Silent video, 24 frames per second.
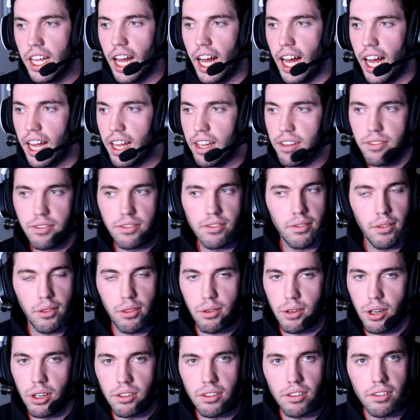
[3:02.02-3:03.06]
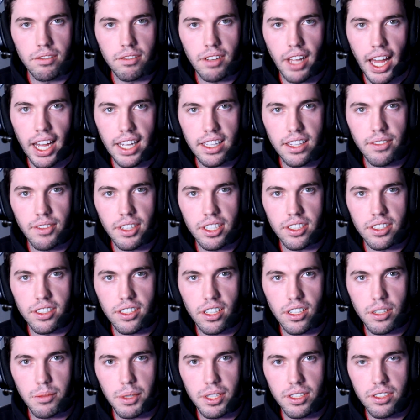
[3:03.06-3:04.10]
I've thrown Activision
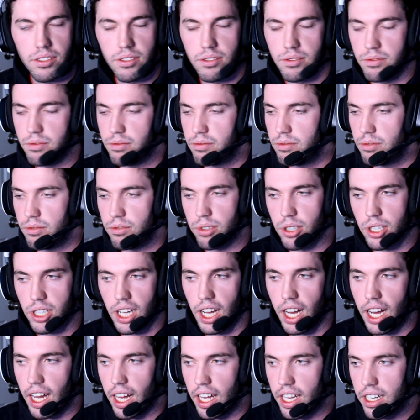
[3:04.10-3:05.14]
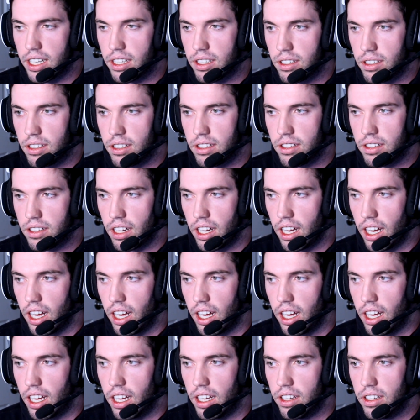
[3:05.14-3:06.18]
tournaments for COD,
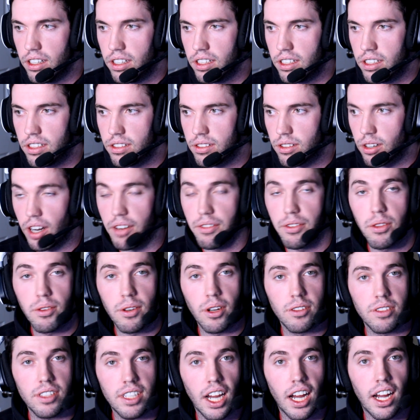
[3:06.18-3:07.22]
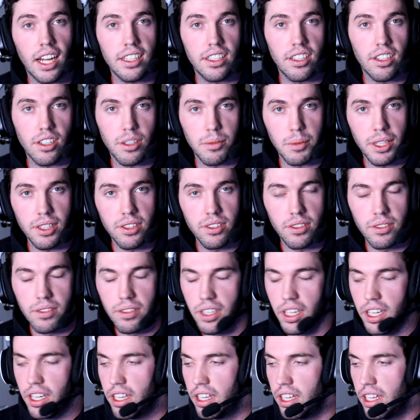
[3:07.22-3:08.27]
or I've thrown COD tournaments,
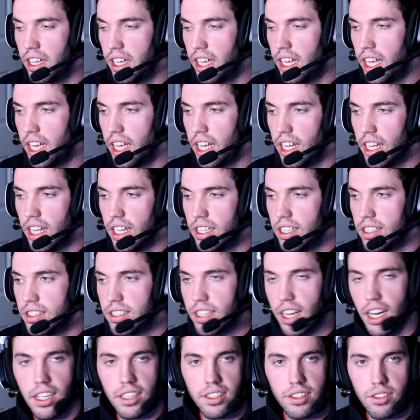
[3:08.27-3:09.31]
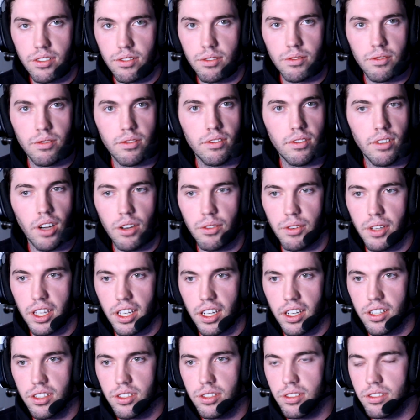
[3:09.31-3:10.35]
tons, over the
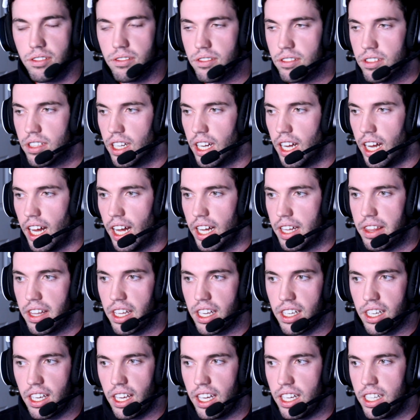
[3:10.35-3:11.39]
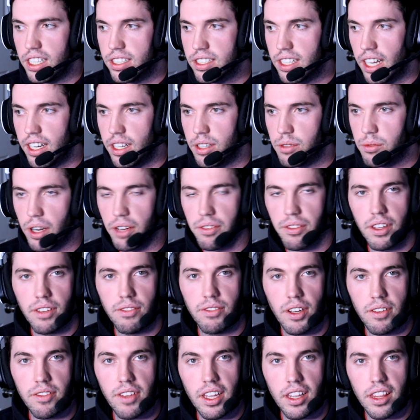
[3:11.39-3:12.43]
years. I think he cited roughly
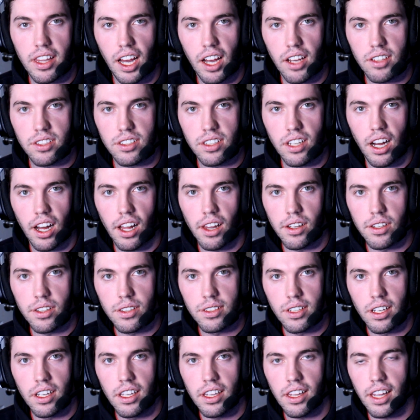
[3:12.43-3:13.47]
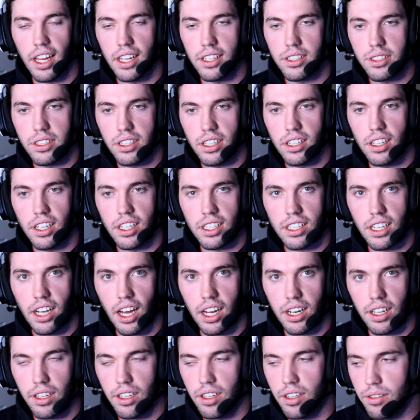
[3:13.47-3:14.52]
$15,000 last year in
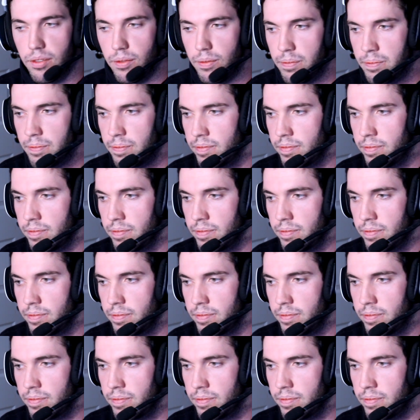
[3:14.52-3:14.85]
COD alone,